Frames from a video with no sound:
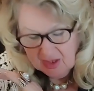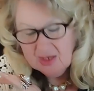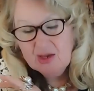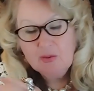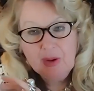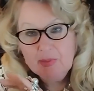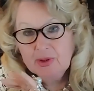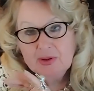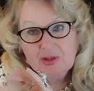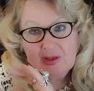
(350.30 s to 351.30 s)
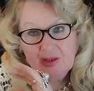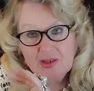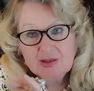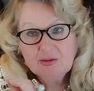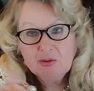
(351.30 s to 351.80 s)
like a weapon,
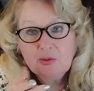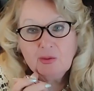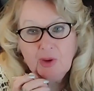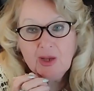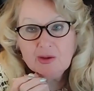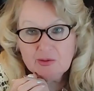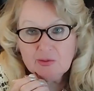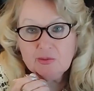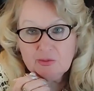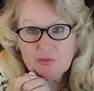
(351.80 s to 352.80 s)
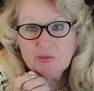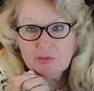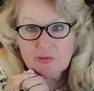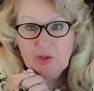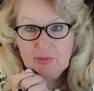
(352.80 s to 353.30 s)
like uh, uh,
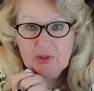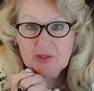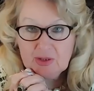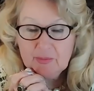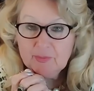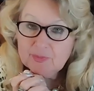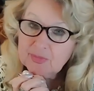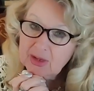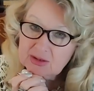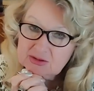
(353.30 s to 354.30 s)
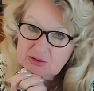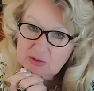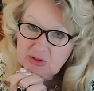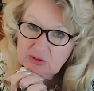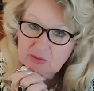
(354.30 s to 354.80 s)
whipping them.
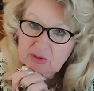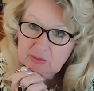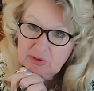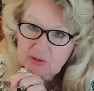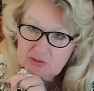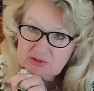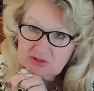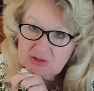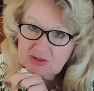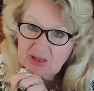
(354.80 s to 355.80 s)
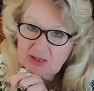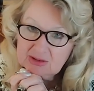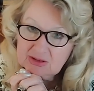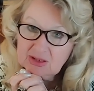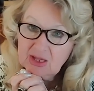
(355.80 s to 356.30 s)
So he will be using
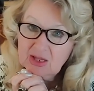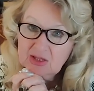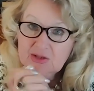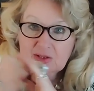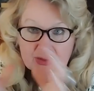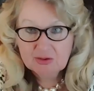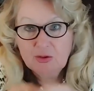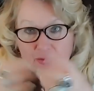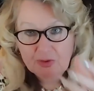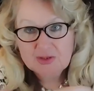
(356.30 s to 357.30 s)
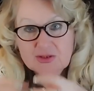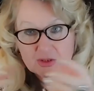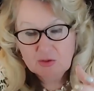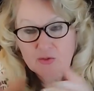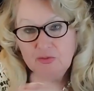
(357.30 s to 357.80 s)
that. Go faster,
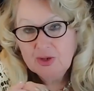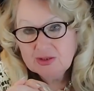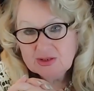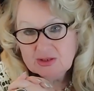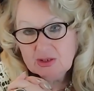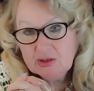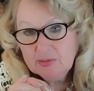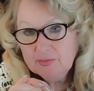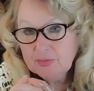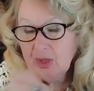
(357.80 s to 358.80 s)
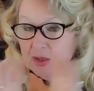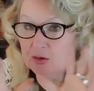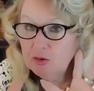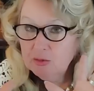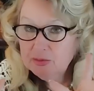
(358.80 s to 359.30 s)
go faster. I
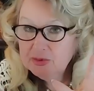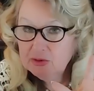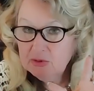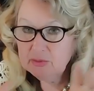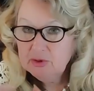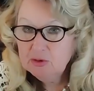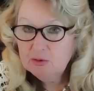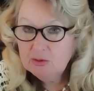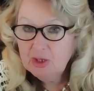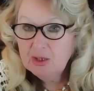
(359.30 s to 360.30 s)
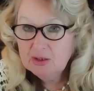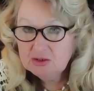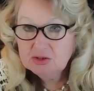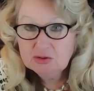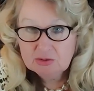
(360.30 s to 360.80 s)
hope there will be no hung
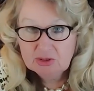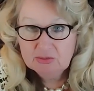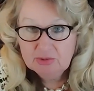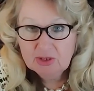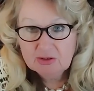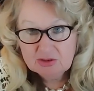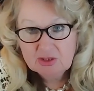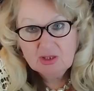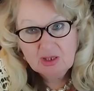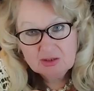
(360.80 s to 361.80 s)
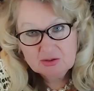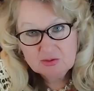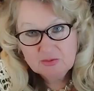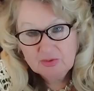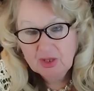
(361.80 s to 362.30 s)
jury because he has
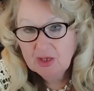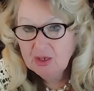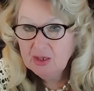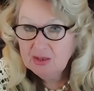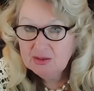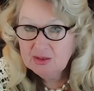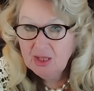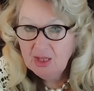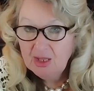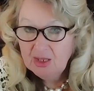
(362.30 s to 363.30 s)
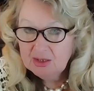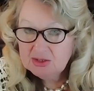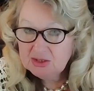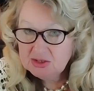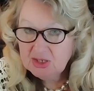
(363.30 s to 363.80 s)
to think. And
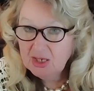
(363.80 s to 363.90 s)
Judge